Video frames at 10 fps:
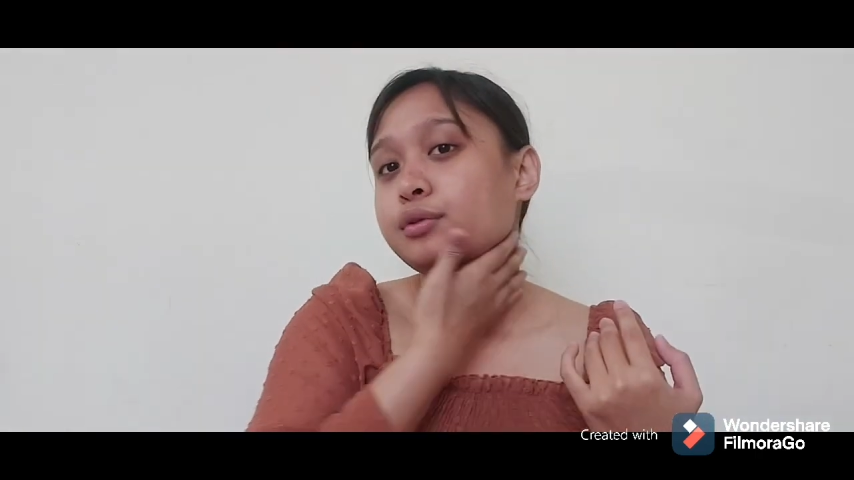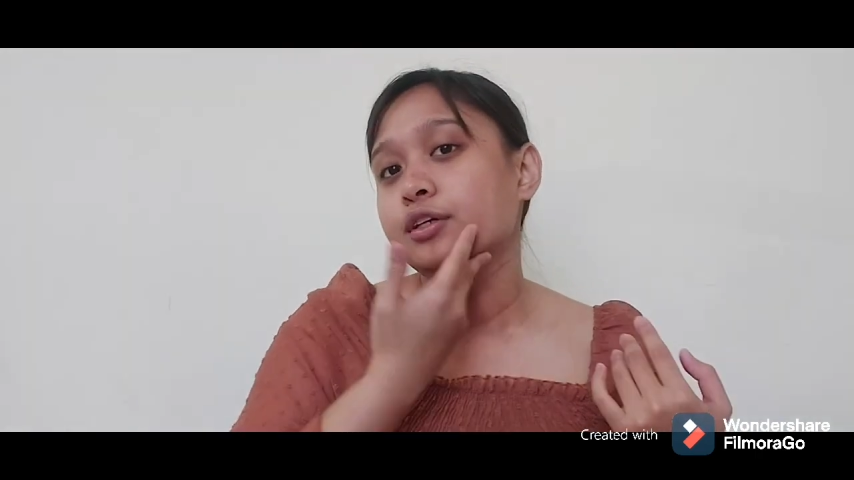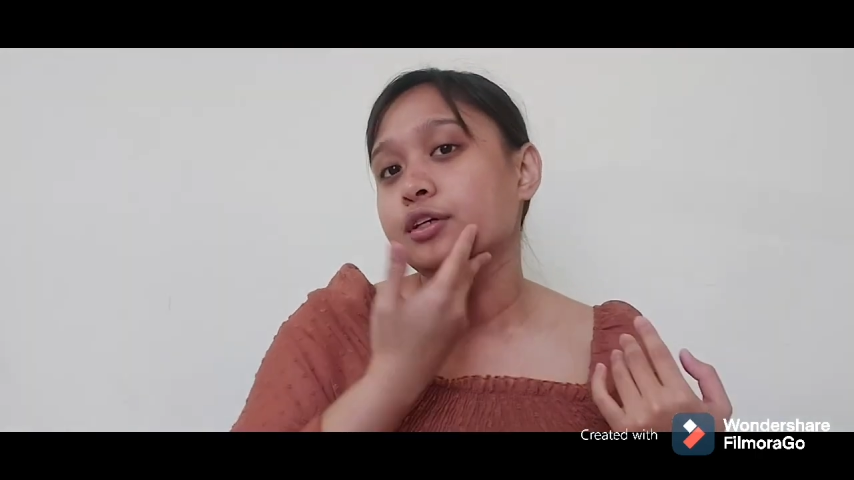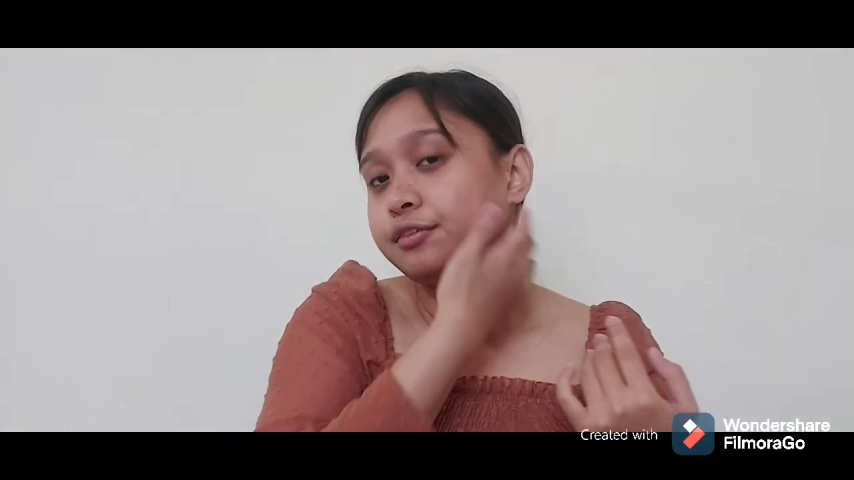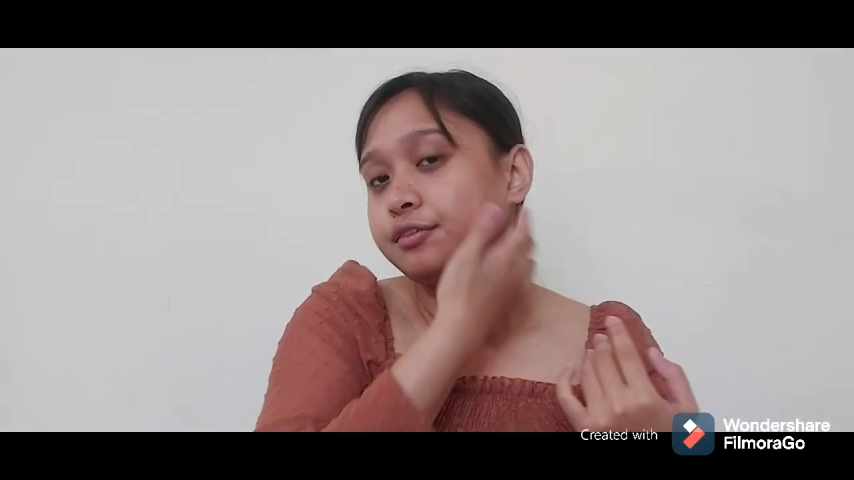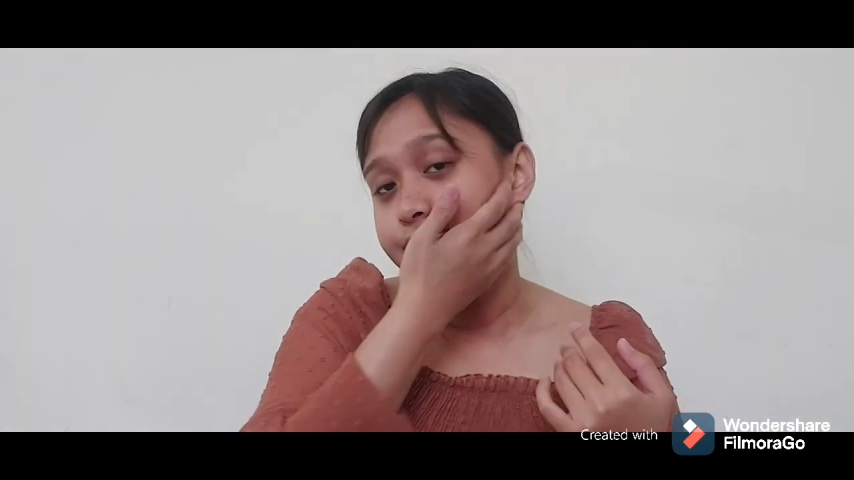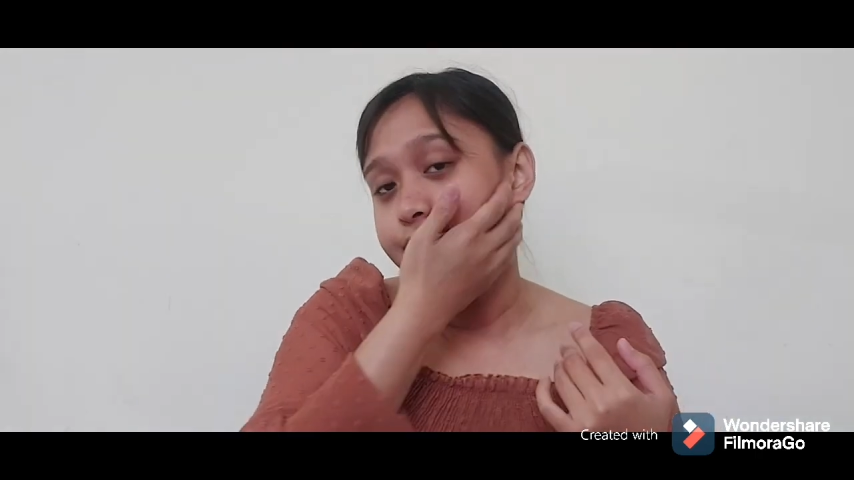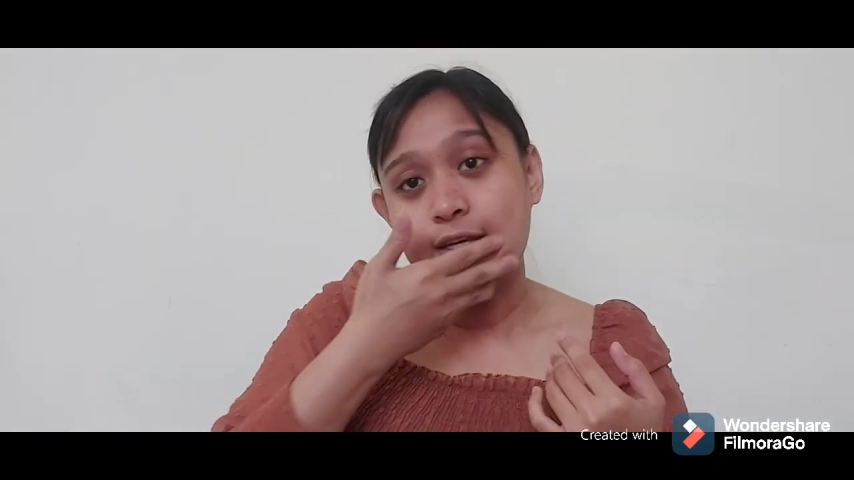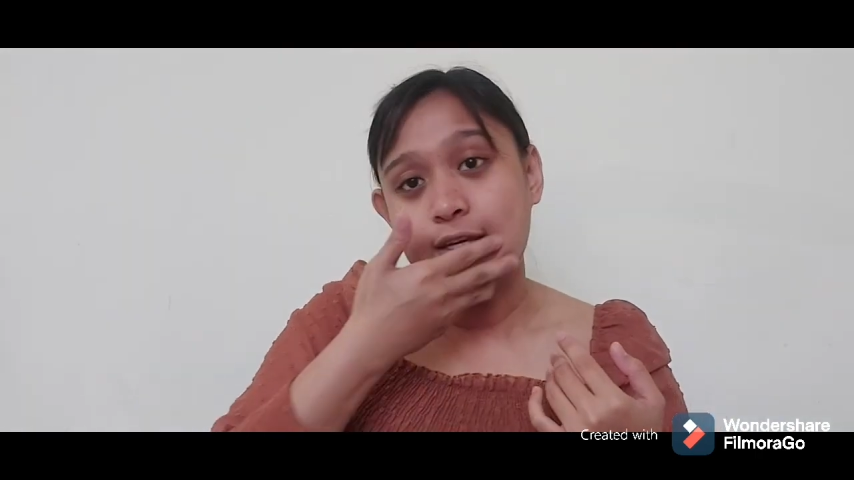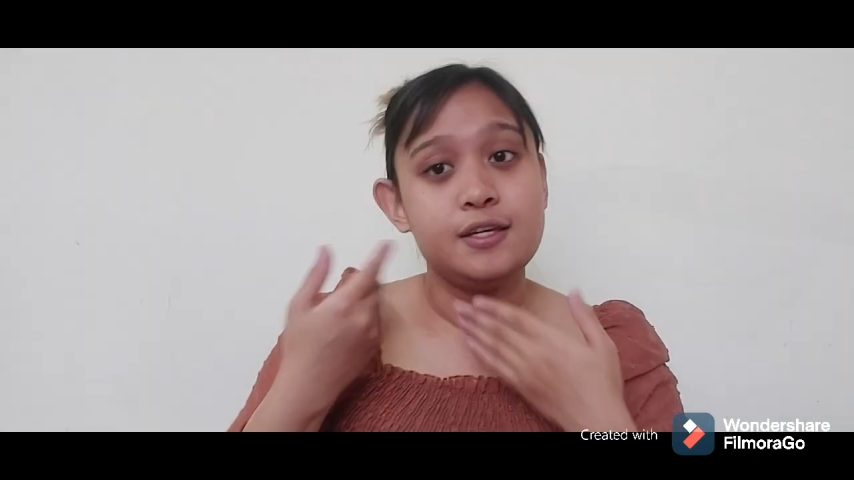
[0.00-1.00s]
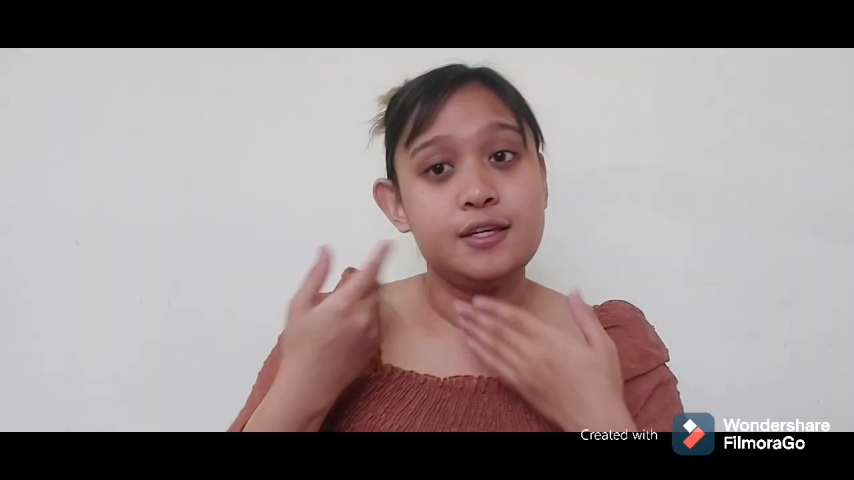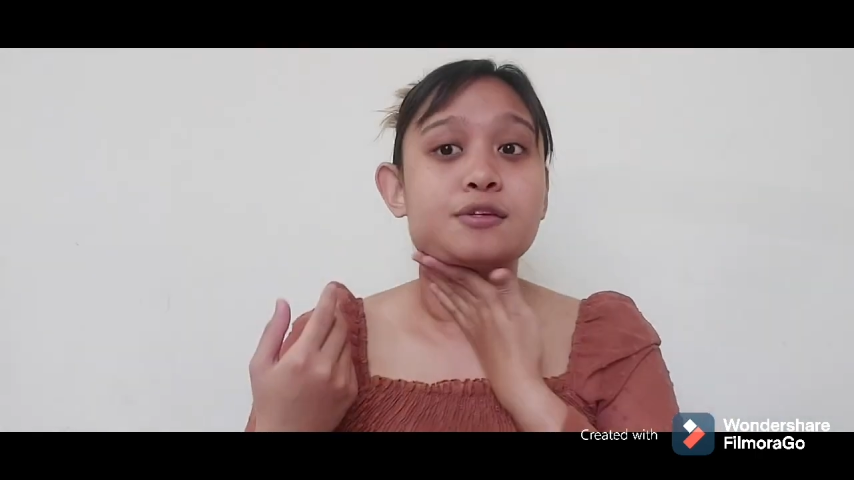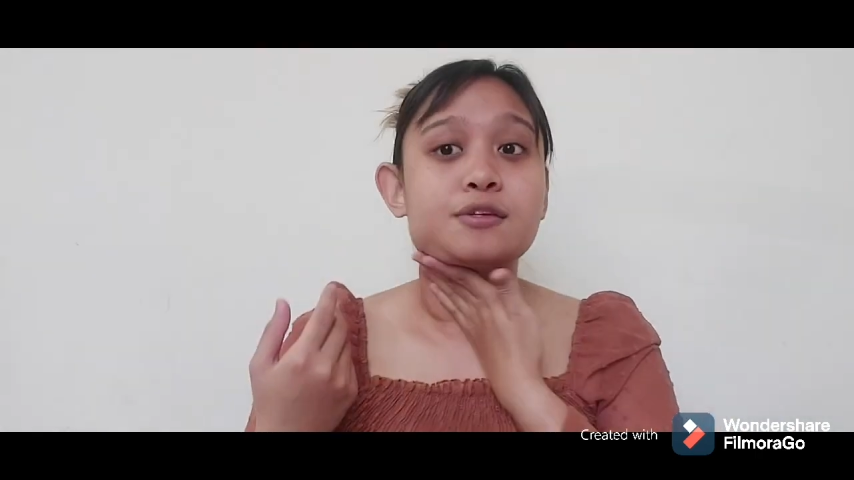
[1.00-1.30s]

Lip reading: to your face,